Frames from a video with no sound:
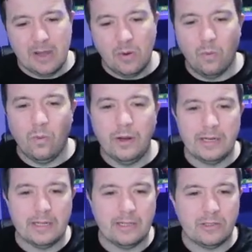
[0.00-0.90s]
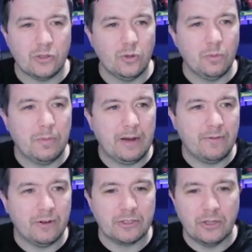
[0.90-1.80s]
1-0 to
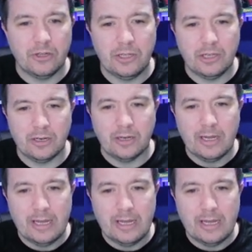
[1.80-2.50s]
Paphos early on.